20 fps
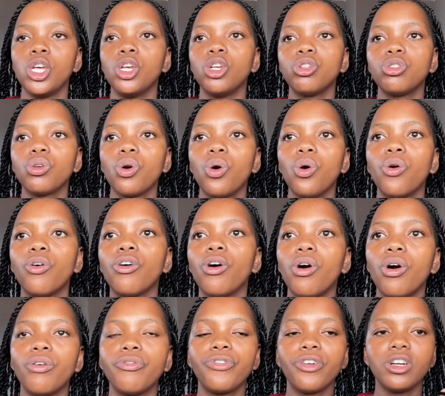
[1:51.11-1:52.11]
So,
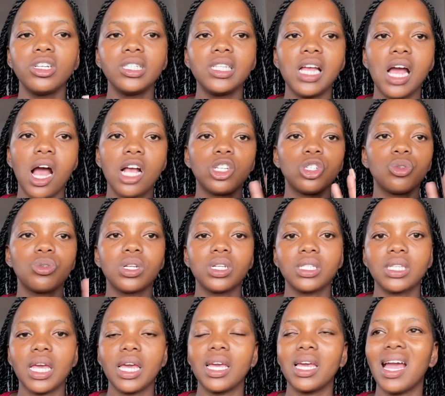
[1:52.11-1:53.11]
firstly, I just want to
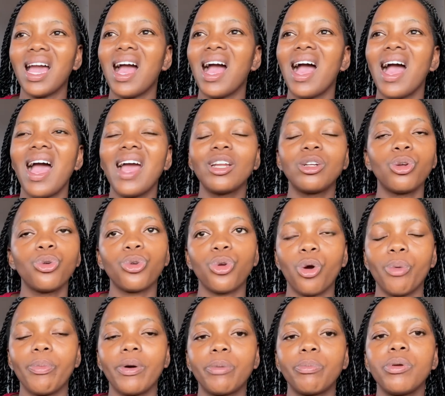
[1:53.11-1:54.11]
say, I don't
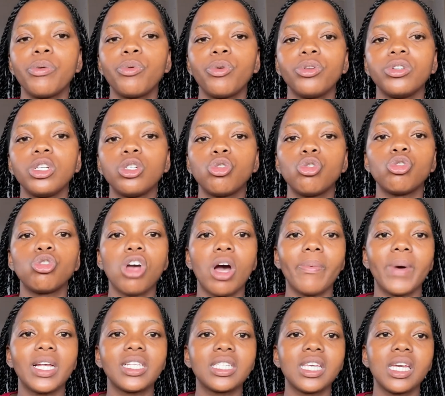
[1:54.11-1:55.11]
know, but people need to stop
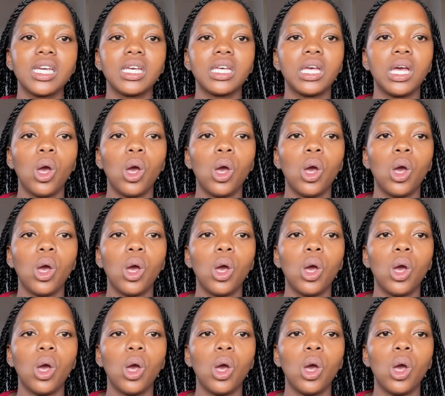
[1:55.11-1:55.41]
asking,